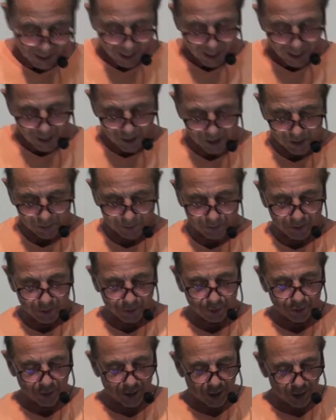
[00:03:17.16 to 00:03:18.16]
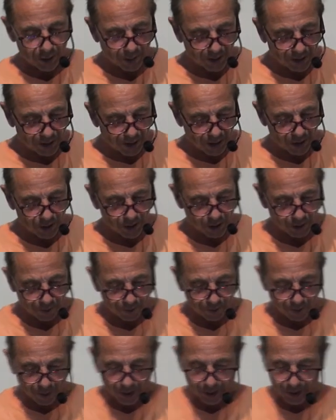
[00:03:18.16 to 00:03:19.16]
It is a fearful expectation of
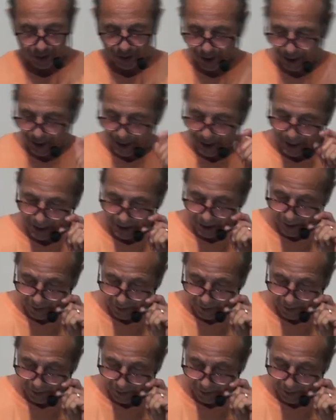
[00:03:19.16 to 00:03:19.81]
falling into the hands